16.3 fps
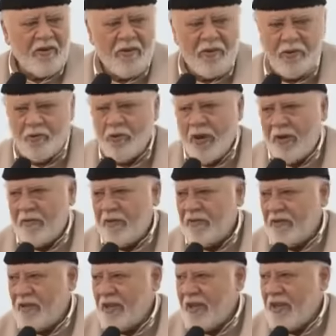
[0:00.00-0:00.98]
Although I
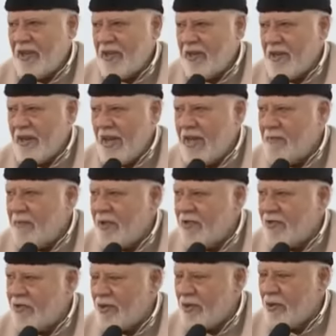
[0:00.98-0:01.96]
was here 9
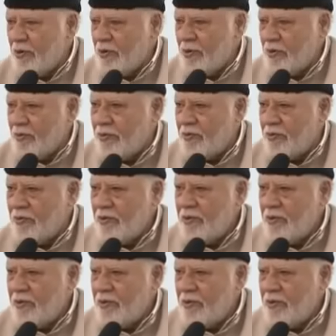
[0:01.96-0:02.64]
months ago,